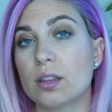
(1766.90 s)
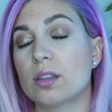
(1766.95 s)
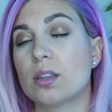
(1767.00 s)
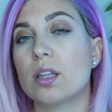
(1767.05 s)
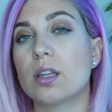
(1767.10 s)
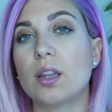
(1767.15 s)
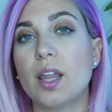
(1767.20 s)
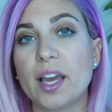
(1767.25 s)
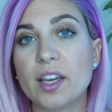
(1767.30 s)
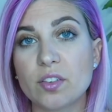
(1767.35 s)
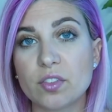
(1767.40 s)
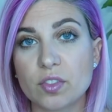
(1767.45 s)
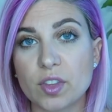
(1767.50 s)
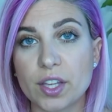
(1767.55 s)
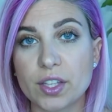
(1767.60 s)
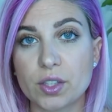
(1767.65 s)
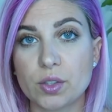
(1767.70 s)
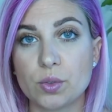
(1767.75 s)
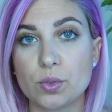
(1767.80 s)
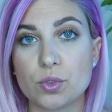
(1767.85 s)
the life
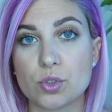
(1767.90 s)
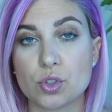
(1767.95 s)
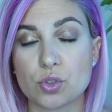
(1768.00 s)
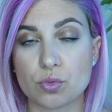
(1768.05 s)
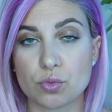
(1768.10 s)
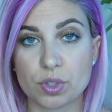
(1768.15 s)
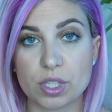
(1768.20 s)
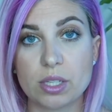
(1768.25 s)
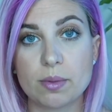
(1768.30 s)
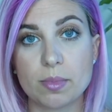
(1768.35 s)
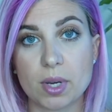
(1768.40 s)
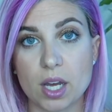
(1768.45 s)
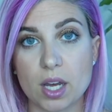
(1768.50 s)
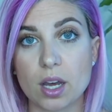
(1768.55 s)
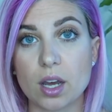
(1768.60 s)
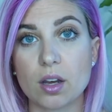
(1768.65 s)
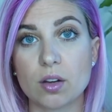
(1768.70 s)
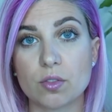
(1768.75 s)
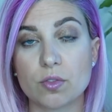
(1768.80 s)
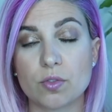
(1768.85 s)
that you dream
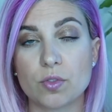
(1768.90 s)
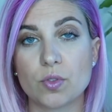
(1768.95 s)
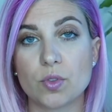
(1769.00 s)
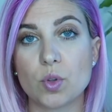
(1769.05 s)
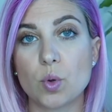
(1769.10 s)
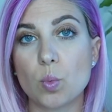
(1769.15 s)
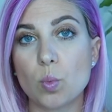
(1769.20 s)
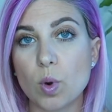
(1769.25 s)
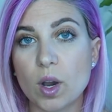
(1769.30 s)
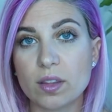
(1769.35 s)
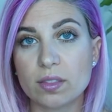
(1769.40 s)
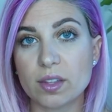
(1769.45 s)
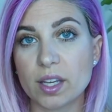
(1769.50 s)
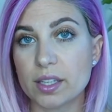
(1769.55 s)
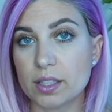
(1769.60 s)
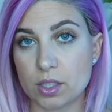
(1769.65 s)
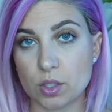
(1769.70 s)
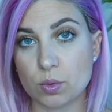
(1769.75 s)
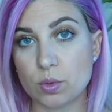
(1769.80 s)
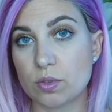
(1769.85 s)
of, the one
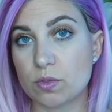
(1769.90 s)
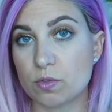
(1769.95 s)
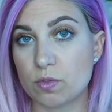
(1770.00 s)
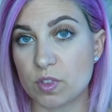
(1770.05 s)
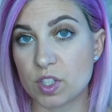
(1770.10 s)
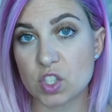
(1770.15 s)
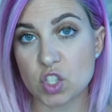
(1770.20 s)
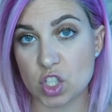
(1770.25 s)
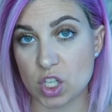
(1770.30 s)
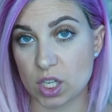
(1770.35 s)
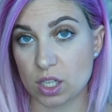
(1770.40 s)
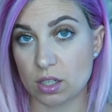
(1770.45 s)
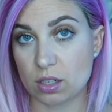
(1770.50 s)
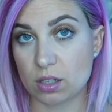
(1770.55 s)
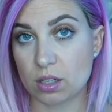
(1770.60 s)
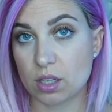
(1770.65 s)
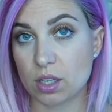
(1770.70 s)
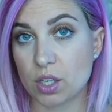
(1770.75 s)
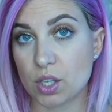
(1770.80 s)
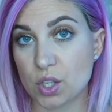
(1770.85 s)
that you
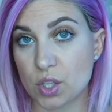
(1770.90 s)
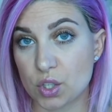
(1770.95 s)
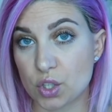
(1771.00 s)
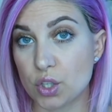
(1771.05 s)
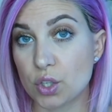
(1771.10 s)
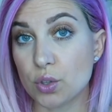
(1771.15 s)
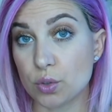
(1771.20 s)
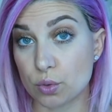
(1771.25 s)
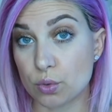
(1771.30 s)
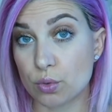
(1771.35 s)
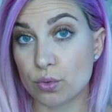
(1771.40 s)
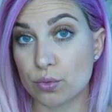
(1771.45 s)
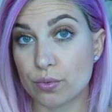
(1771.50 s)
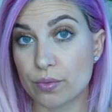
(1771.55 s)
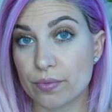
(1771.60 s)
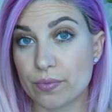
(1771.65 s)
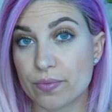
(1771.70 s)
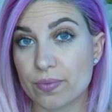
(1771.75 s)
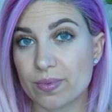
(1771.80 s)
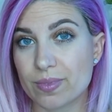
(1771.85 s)
envision. You
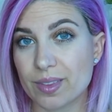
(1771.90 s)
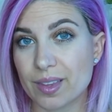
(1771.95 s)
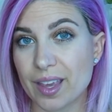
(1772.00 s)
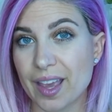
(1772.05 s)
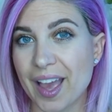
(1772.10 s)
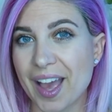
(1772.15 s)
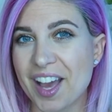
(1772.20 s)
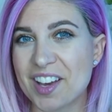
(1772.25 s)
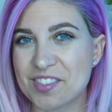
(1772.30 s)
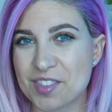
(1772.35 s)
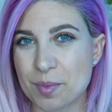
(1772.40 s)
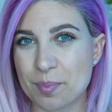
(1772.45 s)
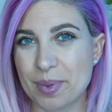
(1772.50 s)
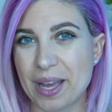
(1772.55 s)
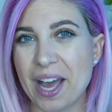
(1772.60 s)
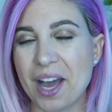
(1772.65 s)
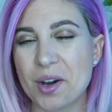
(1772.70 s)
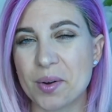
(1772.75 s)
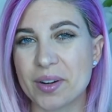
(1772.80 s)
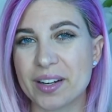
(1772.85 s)
have the
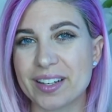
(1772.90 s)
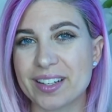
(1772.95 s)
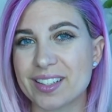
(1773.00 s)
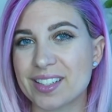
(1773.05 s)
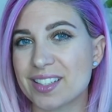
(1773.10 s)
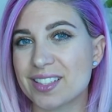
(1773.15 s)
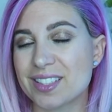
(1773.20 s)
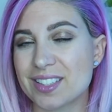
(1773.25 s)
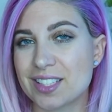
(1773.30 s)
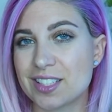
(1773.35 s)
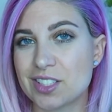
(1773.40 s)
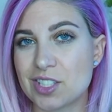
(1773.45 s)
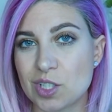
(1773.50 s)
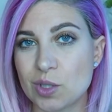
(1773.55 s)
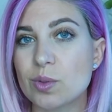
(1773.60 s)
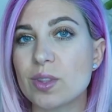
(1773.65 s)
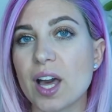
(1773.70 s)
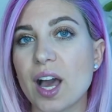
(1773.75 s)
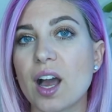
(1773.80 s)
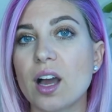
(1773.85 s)
power to
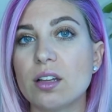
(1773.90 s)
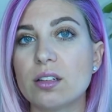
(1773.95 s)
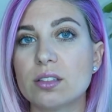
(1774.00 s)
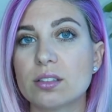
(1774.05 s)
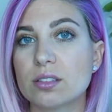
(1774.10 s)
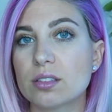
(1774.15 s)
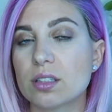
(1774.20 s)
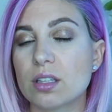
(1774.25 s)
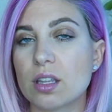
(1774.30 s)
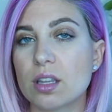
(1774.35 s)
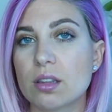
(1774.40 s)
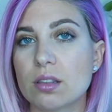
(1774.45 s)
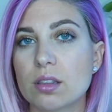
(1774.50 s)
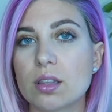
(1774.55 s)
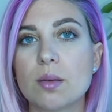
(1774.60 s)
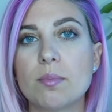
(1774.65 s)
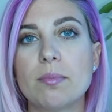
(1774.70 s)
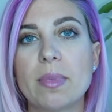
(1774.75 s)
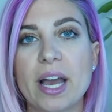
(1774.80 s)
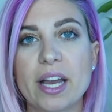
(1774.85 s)
do that.
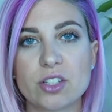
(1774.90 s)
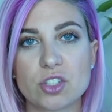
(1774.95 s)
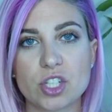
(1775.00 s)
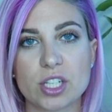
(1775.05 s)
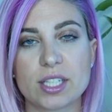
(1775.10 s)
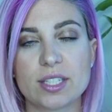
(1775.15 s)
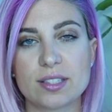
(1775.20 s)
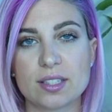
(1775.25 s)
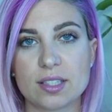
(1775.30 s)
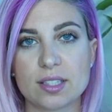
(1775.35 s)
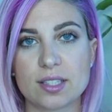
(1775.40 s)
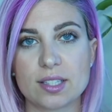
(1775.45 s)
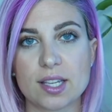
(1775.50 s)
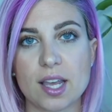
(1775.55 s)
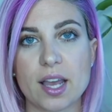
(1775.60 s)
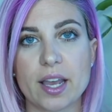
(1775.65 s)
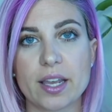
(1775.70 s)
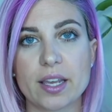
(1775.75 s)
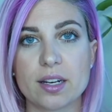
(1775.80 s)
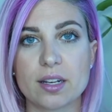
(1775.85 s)
The magic is
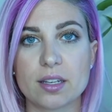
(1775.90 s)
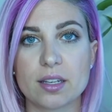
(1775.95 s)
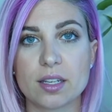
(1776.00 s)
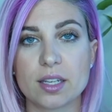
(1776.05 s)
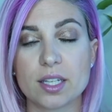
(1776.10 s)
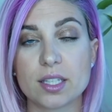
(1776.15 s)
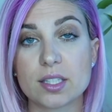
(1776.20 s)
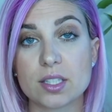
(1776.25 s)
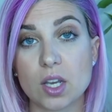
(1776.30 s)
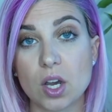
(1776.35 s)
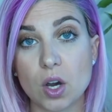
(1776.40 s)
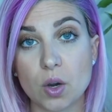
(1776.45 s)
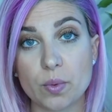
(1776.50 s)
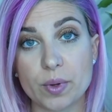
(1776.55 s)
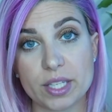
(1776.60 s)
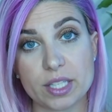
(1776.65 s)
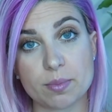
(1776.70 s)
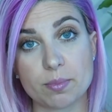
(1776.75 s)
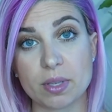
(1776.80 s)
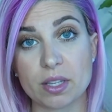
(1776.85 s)
inside. It's
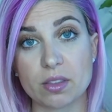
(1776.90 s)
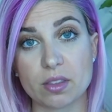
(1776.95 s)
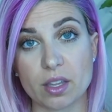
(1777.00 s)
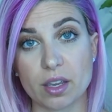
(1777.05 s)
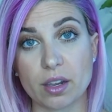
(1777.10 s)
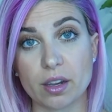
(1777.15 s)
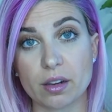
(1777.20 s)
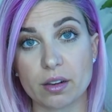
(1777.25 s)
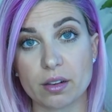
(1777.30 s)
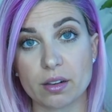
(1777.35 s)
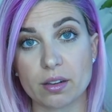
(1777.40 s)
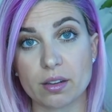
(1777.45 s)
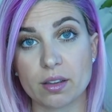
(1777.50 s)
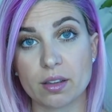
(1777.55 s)
always been there.